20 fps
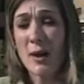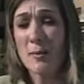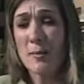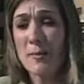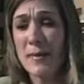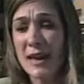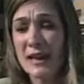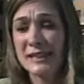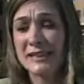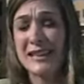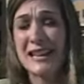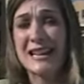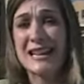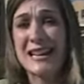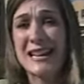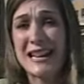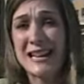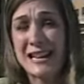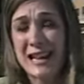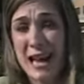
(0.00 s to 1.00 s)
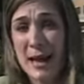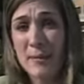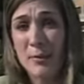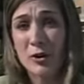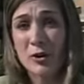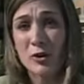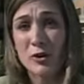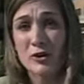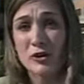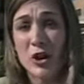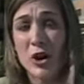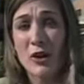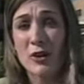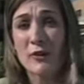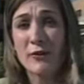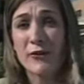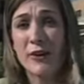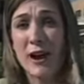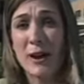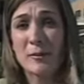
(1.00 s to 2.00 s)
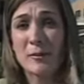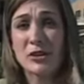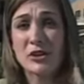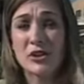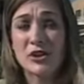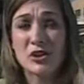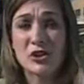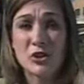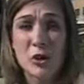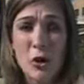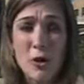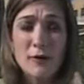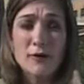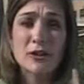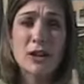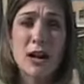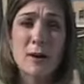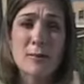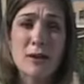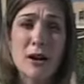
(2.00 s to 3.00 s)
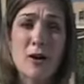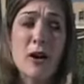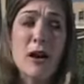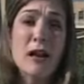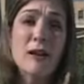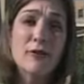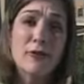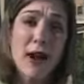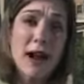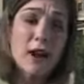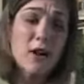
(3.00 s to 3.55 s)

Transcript: mix and heat chemicals on the family stovetop. Now, fire